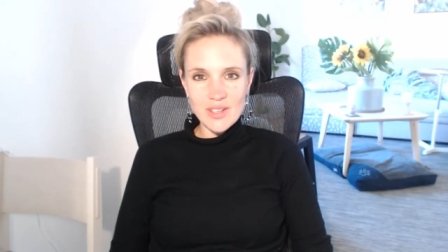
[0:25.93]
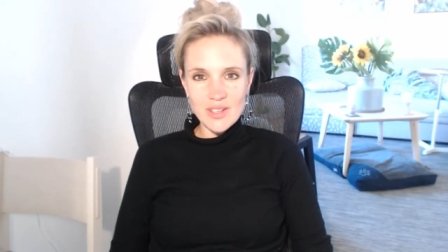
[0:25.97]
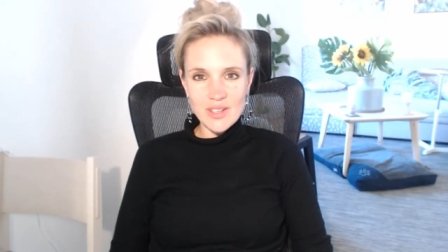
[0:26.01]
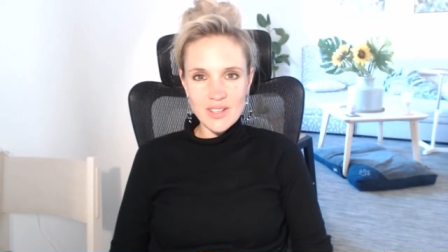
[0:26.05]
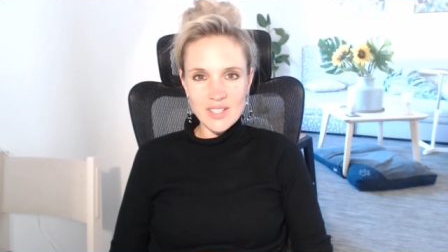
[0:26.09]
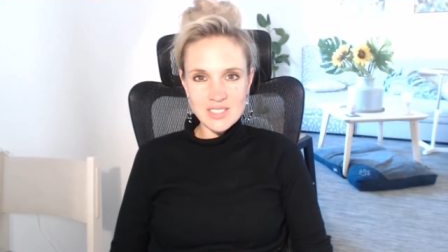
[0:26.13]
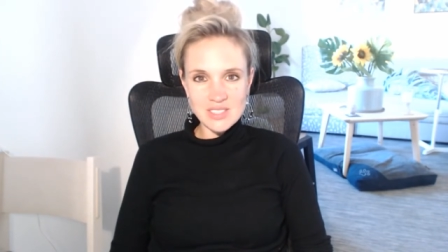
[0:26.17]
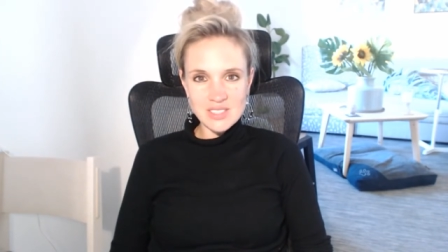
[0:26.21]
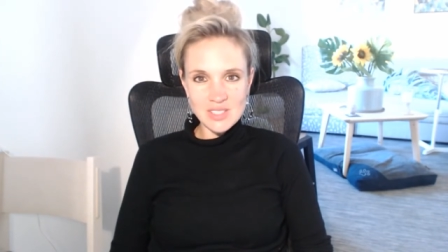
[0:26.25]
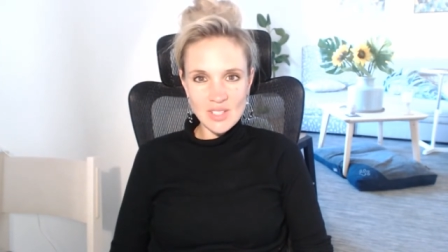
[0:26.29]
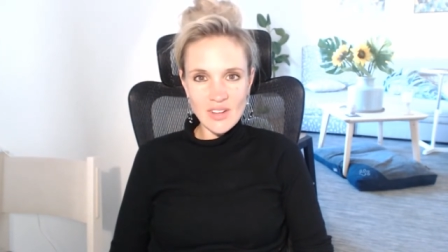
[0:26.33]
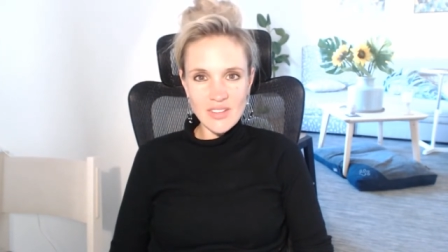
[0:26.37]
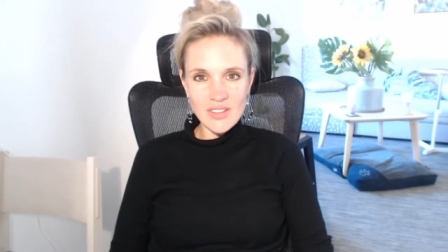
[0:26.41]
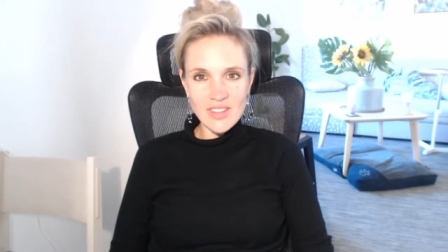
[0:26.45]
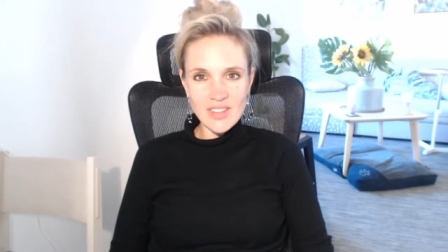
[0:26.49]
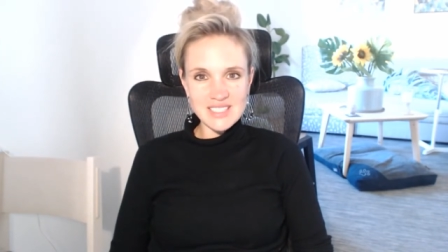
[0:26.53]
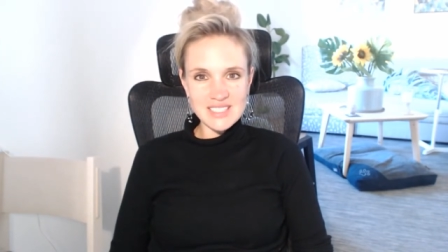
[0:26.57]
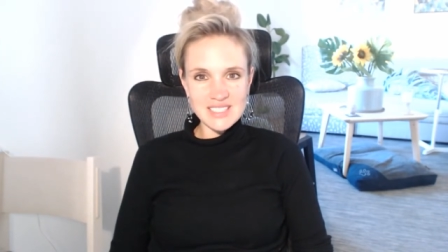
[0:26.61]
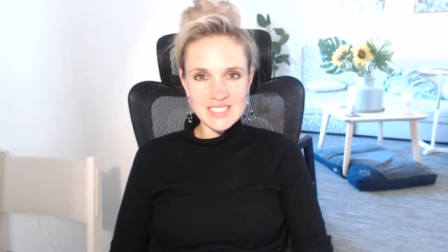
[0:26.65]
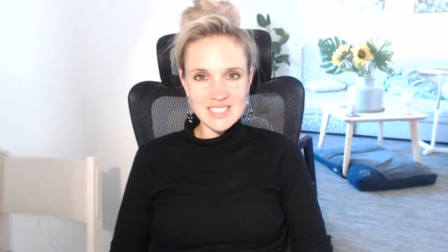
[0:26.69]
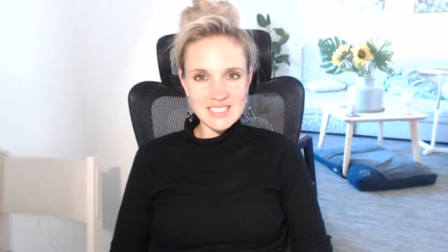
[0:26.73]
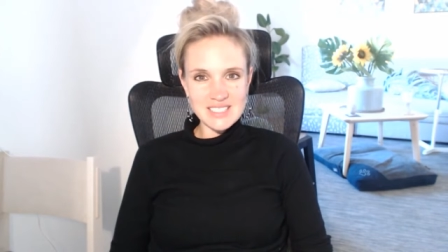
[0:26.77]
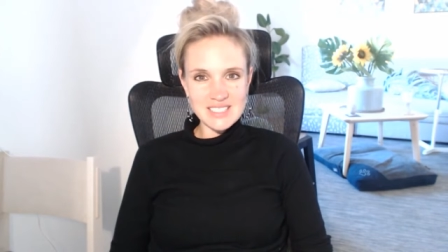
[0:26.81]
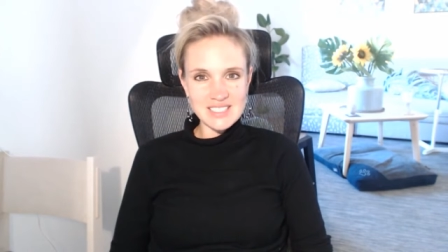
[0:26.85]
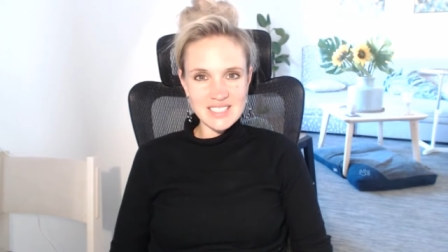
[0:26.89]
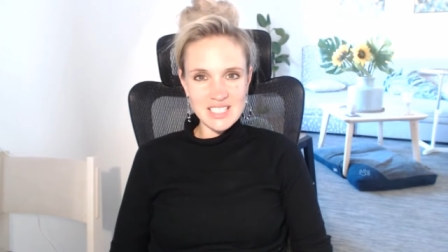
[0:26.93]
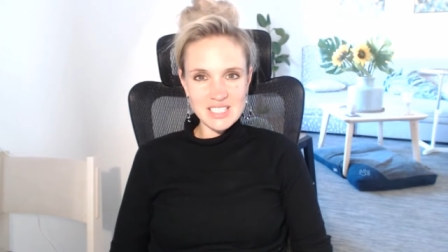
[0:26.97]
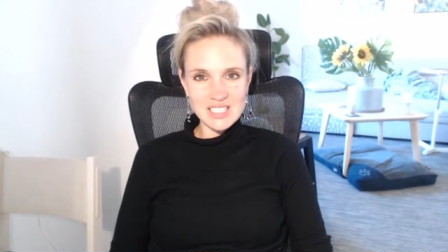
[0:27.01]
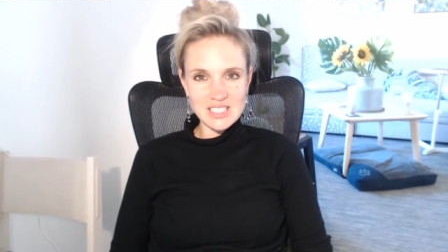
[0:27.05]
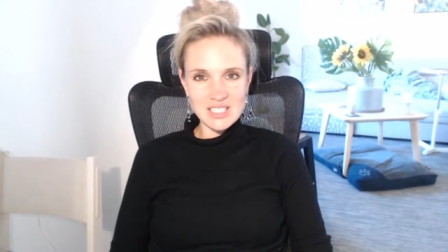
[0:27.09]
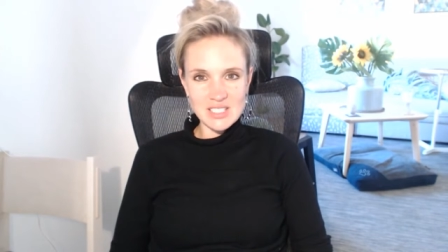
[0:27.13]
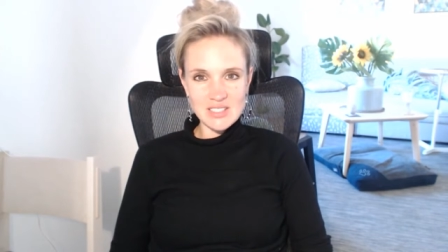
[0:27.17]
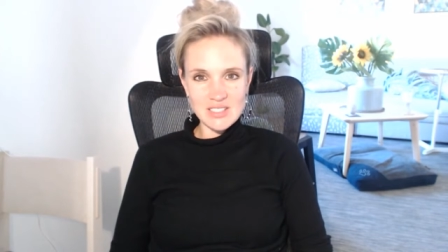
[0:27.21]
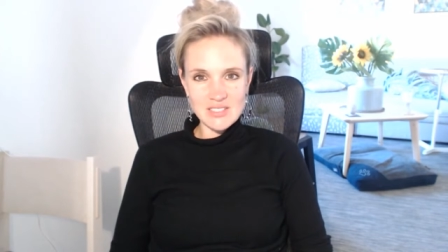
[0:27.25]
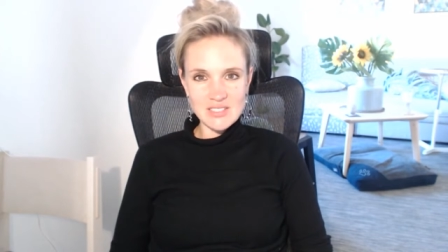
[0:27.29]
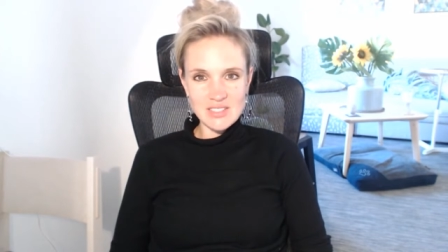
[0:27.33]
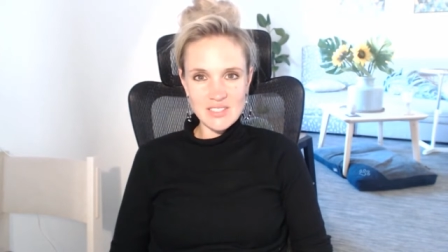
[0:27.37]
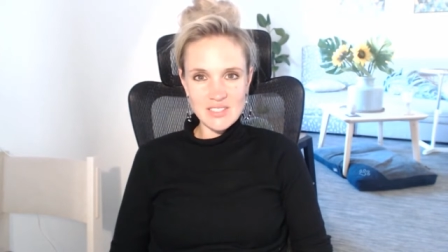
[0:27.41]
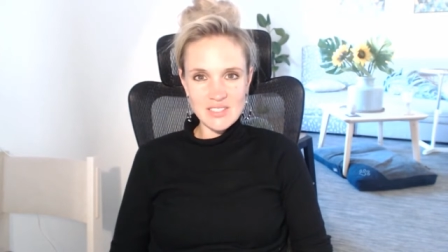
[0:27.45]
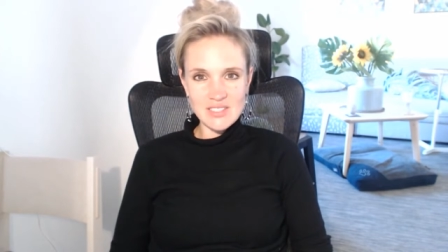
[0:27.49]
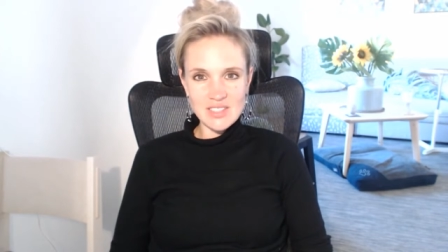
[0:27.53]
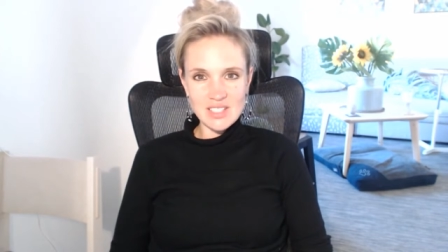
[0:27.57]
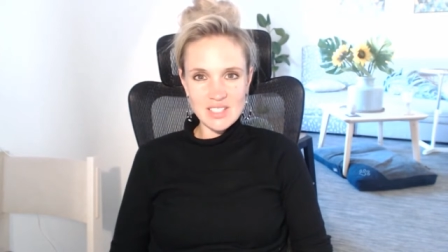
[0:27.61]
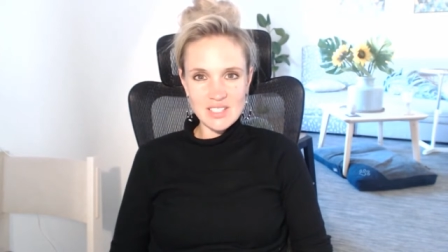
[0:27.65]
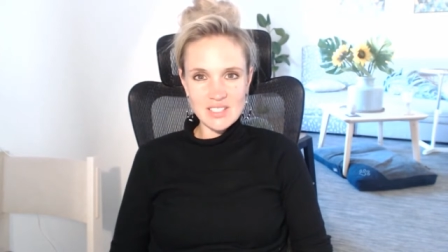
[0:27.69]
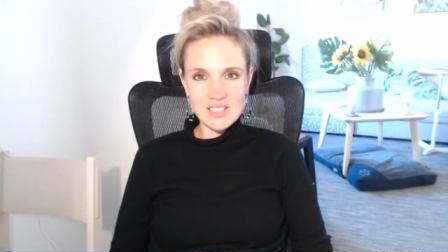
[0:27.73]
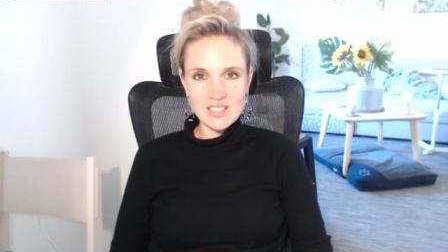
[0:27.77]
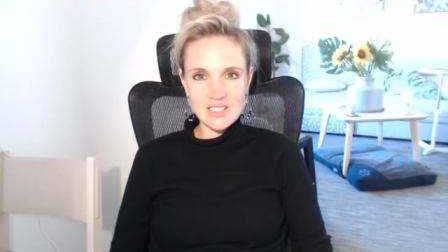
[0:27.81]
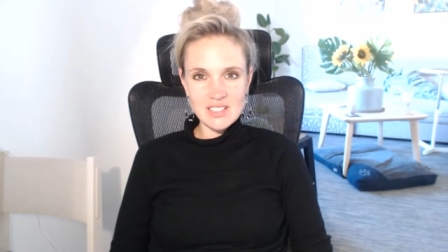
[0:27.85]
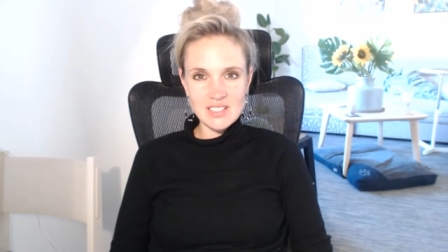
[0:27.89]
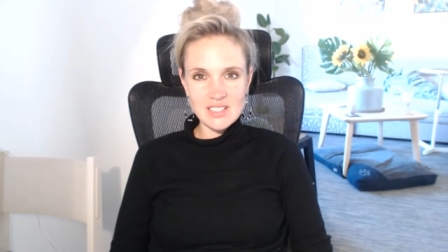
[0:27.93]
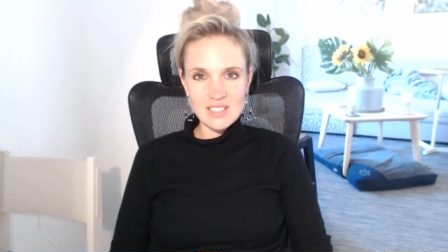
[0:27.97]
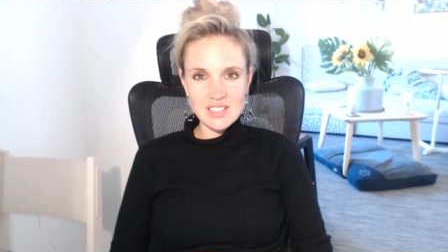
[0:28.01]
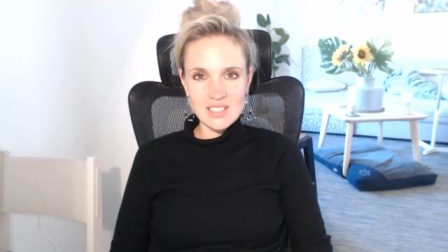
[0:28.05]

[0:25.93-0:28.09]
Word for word: when there's not that sensation of giving.